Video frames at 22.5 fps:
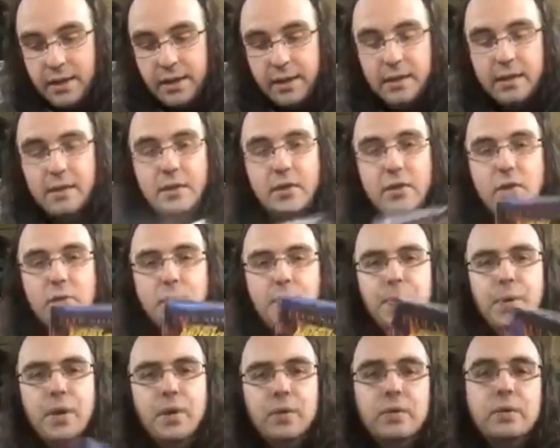the
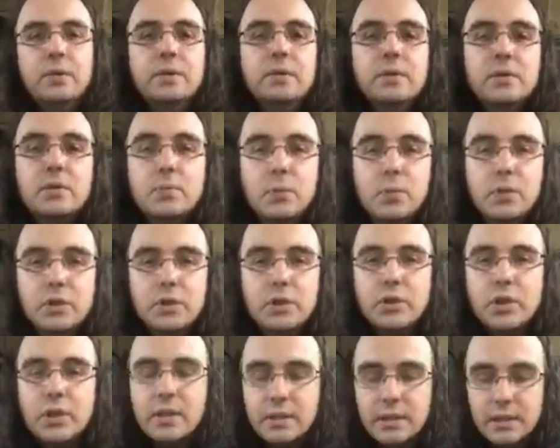new mutants,
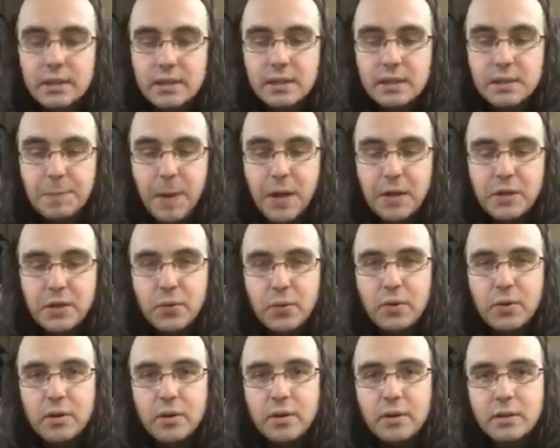which this is a
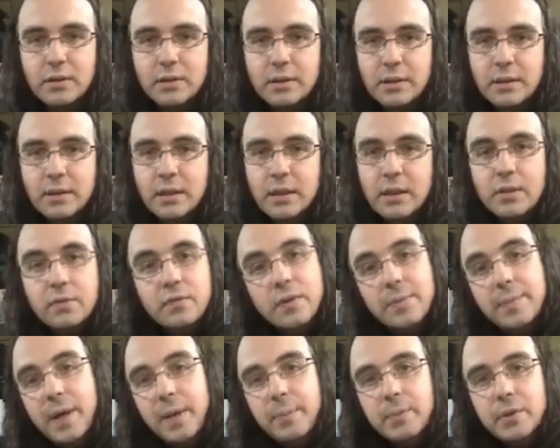special order.
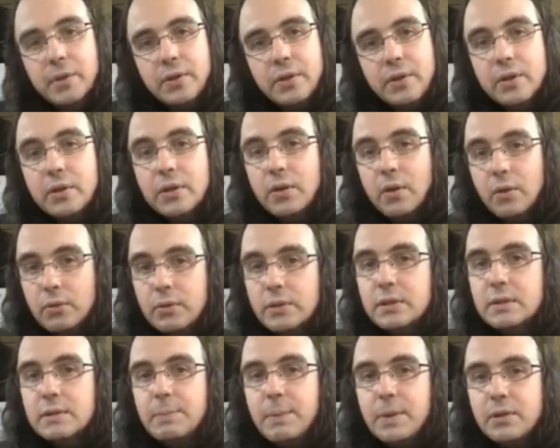Remember, you can
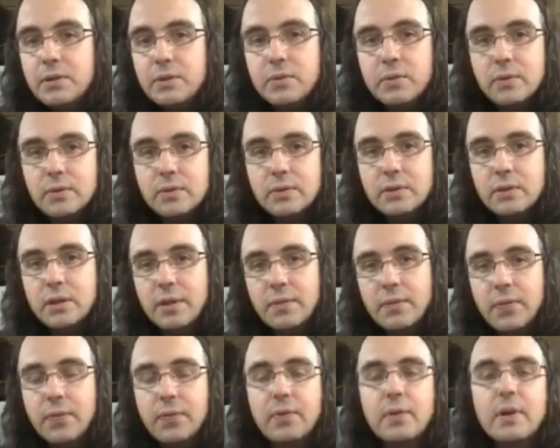always special order
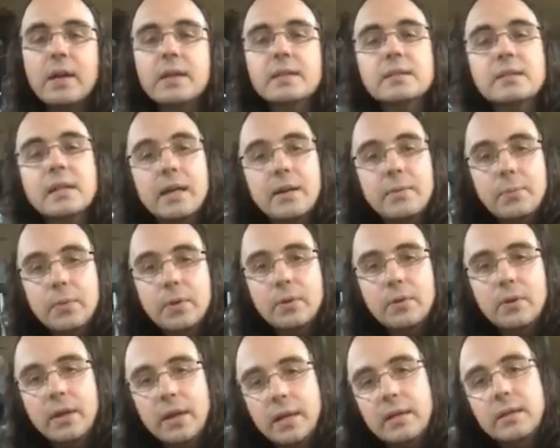stuff through us, and
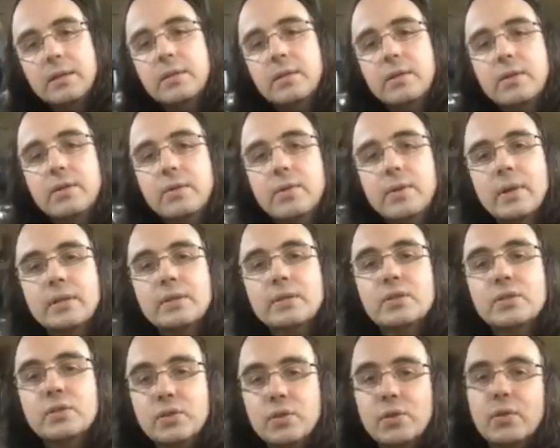we'll get it to you
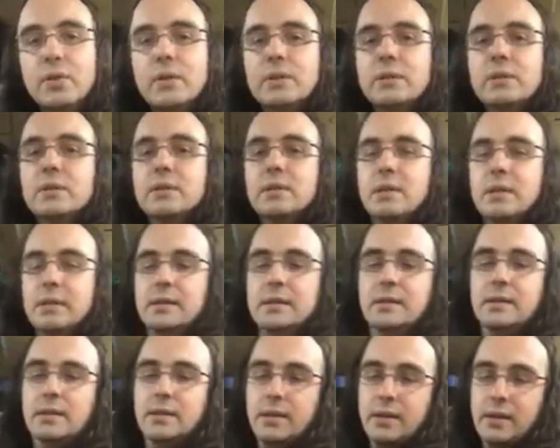as soon as
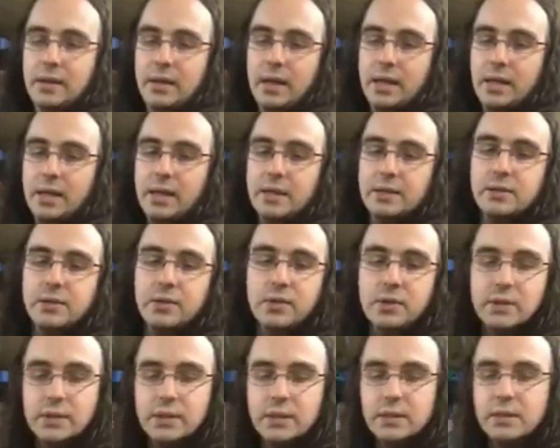
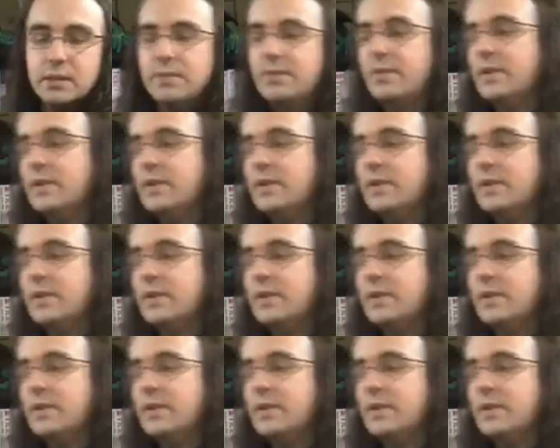it's